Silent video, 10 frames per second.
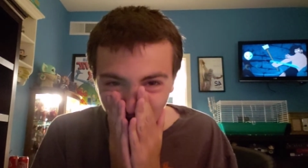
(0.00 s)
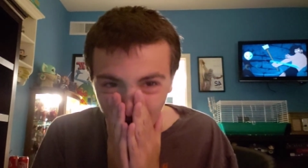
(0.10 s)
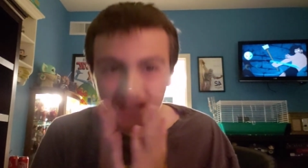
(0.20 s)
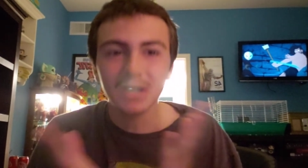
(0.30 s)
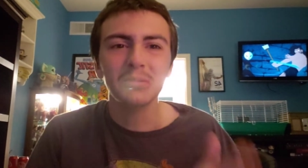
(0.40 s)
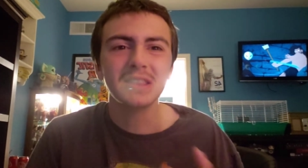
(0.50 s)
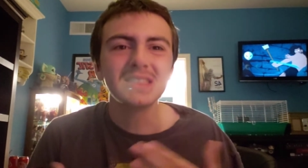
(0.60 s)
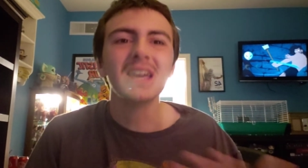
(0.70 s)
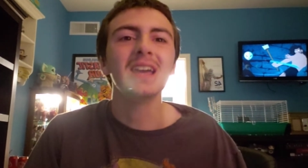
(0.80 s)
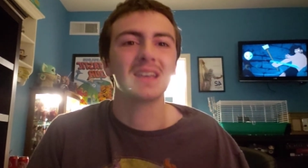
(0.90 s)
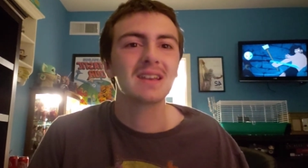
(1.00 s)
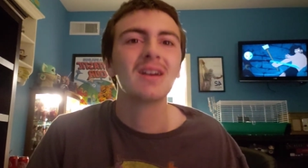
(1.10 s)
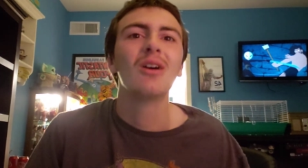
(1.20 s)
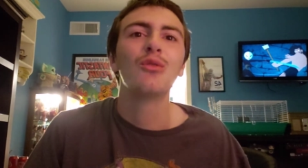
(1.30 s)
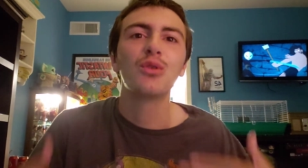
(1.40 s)
And you would think
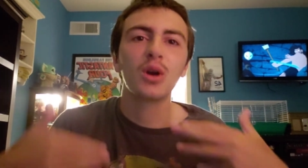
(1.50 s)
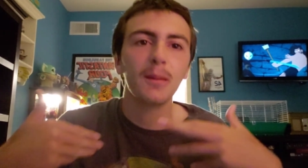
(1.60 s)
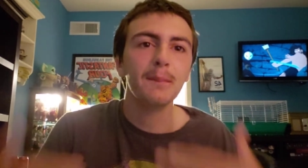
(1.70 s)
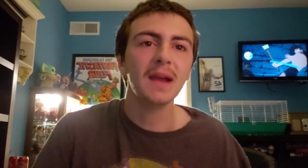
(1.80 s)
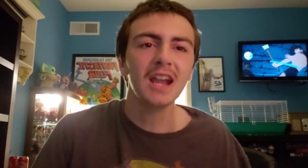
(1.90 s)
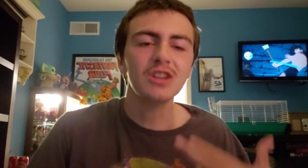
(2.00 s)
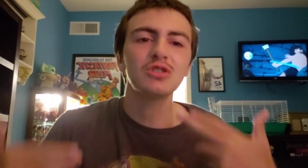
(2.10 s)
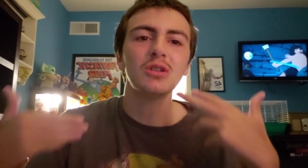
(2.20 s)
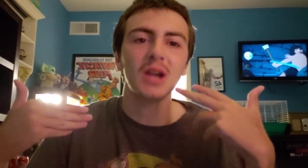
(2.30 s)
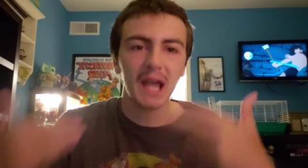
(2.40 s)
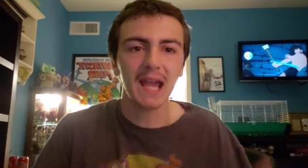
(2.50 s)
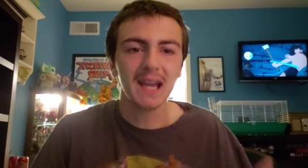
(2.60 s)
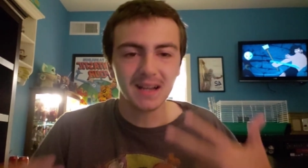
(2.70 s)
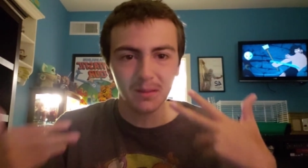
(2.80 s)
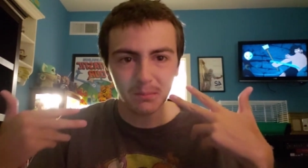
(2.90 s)
for a major
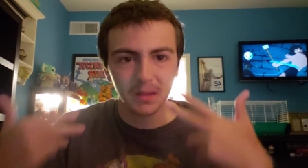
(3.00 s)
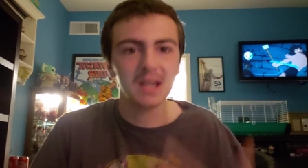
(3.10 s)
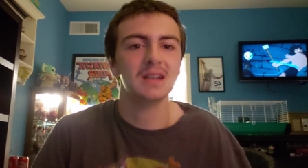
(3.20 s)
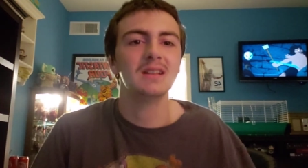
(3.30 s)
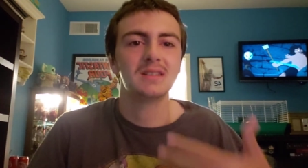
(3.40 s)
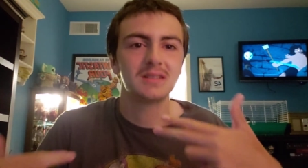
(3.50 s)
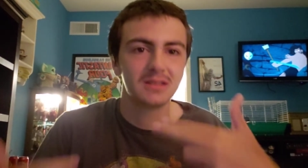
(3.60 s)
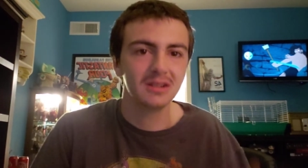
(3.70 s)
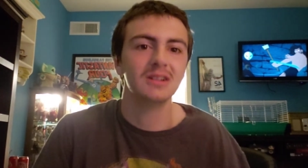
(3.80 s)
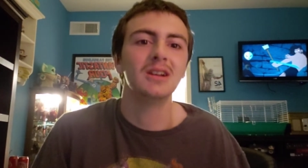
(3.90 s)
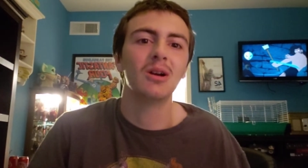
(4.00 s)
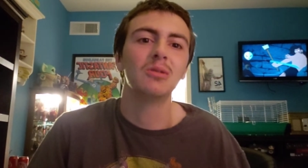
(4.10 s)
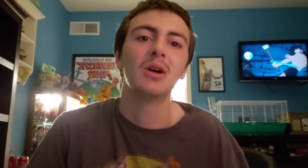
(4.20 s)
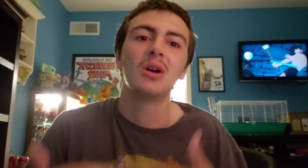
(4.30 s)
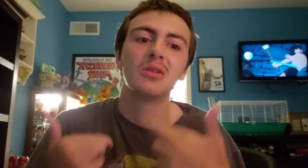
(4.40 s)
animated
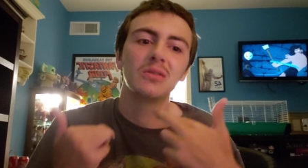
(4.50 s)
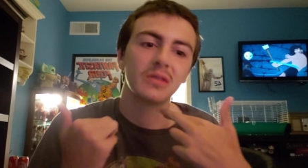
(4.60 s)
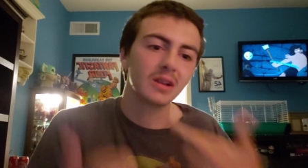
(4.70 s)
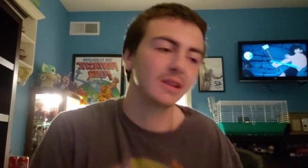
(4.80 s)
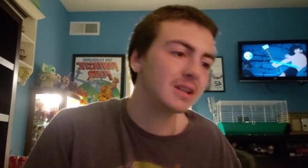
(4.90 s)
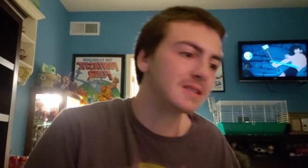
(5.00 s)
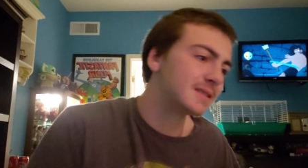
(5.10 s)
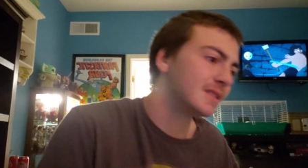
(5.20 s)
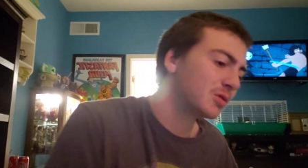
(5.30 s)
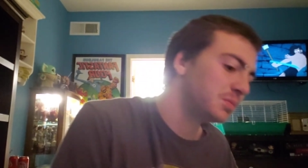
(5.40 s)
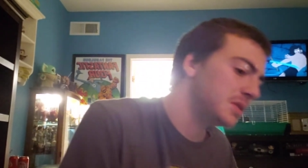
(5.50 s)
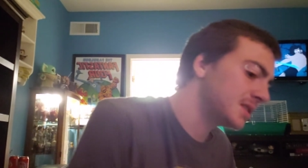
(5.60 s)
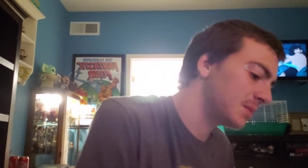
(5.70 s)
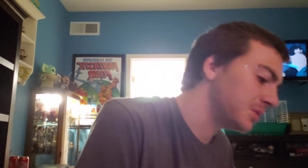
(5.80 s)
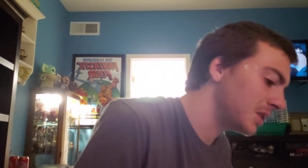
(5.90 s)
studio release, this would be
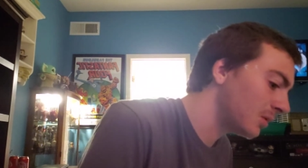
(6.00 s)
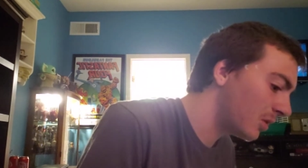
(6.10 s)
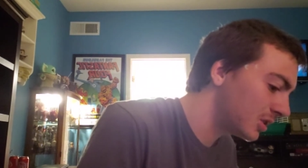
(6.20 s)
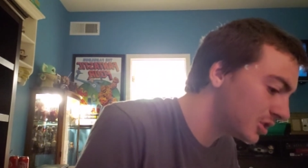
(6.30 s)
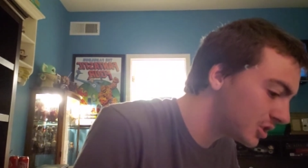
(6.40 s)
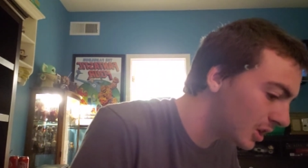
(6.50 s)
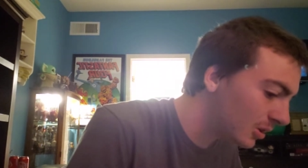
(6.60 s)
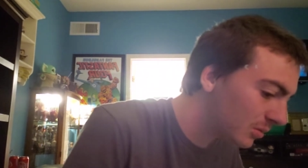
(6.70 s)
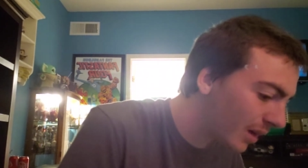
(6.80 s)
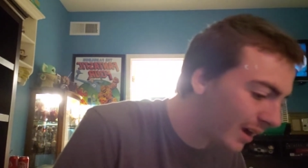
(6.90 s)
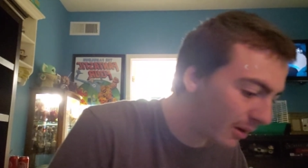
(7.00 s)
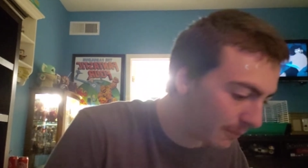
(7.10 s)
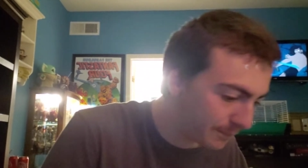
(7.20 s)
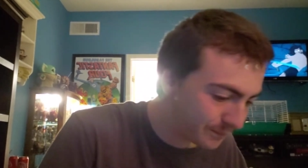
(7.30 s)
something they want to share around.